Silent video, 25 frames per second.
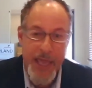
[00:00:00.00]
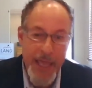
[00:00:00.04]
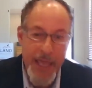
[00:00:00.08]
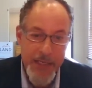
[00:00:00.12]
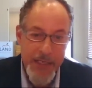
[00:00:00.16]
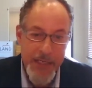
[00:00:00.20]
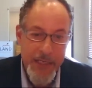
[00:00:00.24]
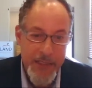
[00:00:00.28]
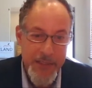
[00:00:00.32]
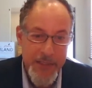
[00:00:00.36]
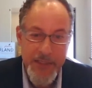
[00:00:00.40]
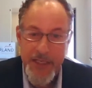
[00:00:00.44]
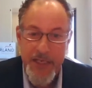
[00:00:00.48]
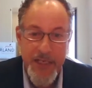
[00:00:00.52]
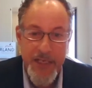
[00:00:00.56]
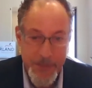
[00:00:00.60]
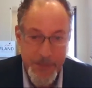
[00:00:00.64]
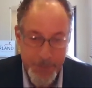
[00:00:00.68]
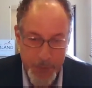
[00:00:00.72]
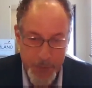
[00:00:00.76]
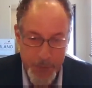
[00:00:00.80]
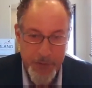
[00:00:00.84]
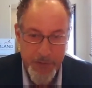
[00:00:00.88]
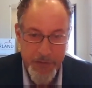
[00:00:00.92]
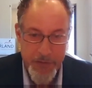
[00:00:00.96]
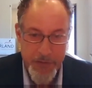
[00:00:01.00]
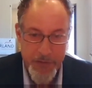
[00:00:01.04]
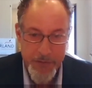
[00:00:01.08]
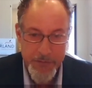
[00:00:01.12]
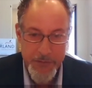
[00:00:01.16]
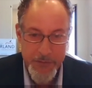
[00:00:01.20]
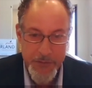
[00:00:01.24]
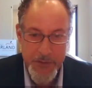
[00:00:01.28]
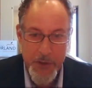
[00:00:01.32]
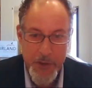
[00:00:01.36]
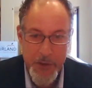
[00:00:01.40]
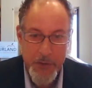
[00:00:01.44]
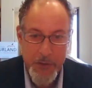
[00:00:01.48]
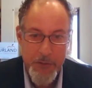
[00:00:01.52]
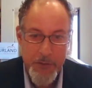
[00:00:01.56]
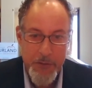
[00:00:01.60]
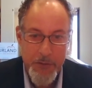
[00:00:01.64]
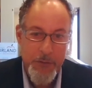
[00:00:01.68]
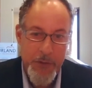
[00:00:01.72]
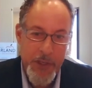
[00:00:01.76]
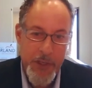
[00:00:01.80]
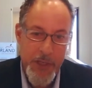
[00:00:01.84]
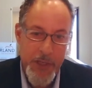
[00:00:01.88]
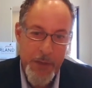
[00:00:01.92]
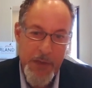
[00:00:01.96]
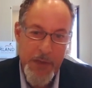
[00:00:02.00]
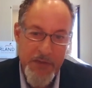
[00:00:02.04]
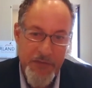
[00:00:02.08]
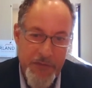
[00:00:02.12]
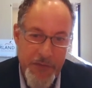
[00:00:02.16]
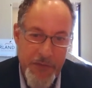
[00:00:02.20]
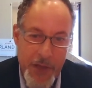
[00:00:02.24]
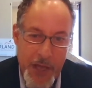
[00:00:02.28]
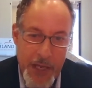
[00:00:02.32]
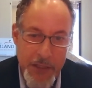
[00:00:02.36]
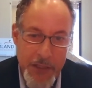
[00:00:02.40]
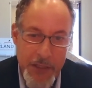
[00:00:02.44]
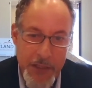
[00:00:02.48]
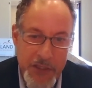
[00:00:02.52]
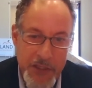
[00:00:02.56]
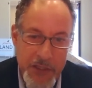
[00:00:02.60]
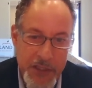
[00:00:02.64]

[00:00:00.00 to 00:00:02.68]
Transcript: can see us both. So we're going to be fine.